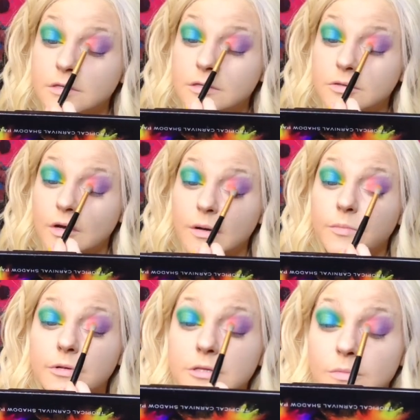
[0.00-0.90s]
Let's try to
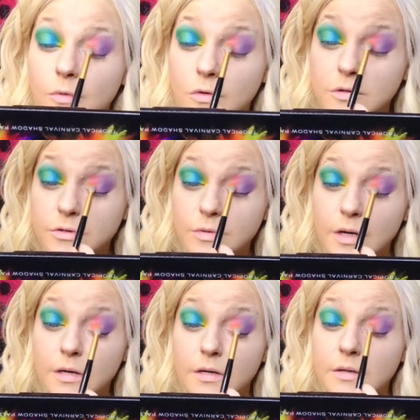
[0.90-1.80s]
put some orange
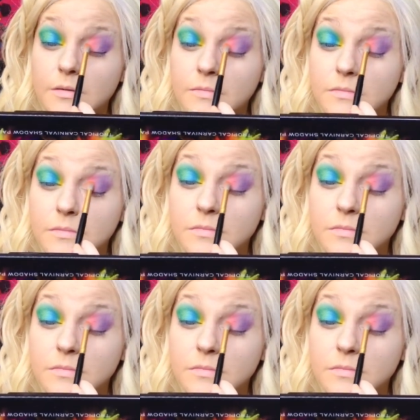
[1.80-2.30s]
right here.